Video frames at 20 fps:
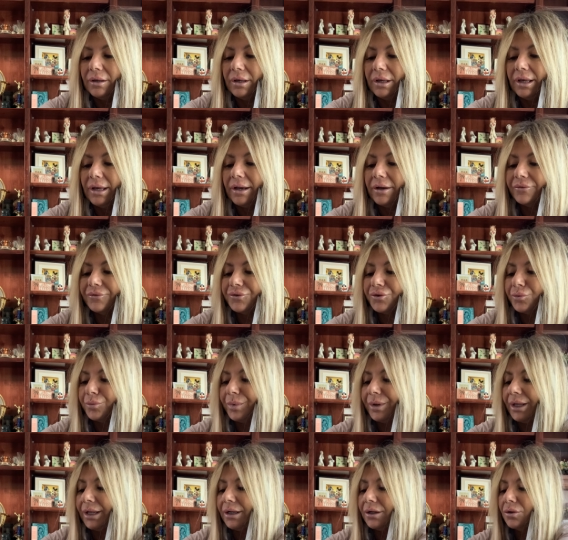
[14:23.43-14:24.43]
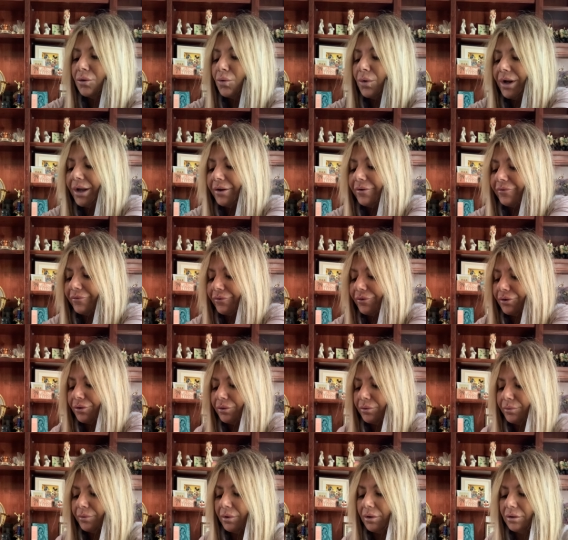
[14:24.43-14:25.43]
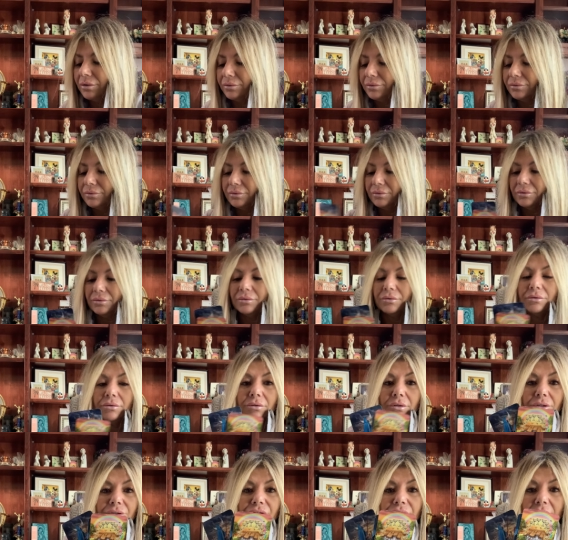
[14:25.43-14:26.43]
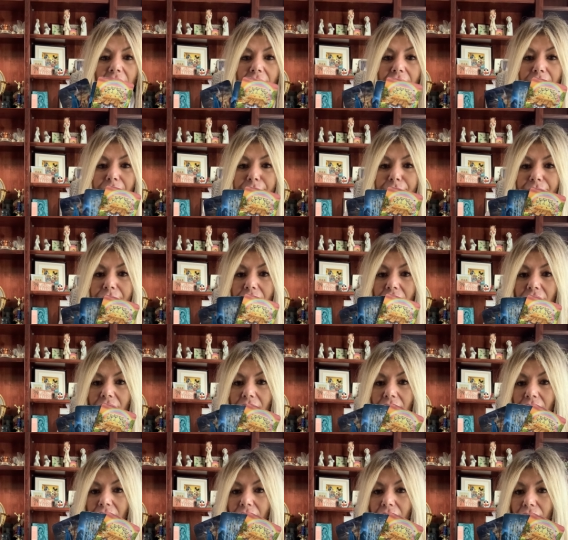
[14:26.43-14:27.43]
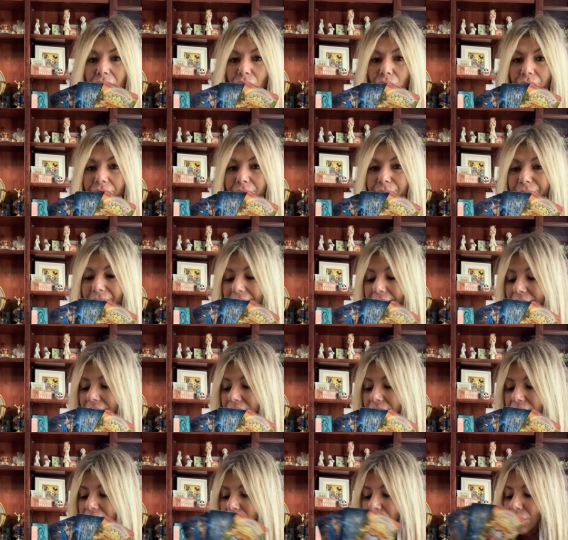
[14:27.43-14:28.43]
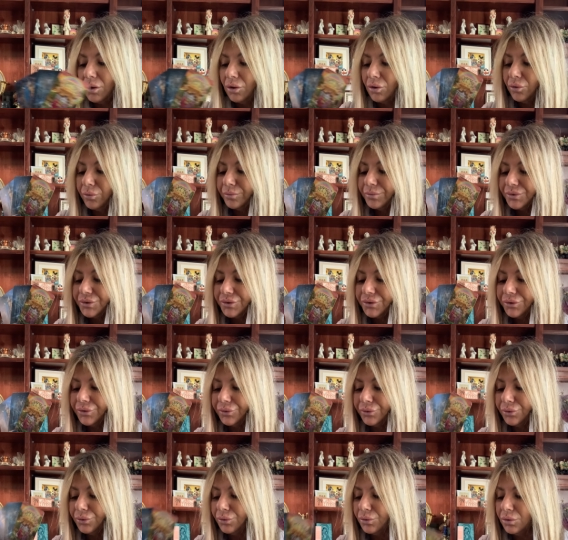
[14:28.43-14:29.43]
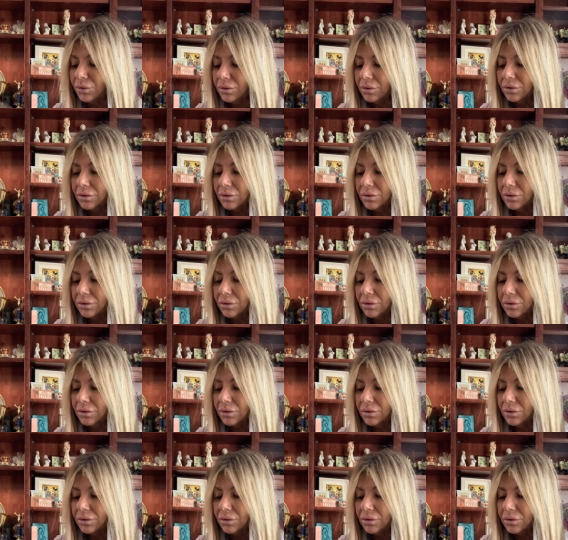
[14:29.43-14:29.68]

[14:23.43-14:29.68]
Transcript: after being away for a, a time, going back home to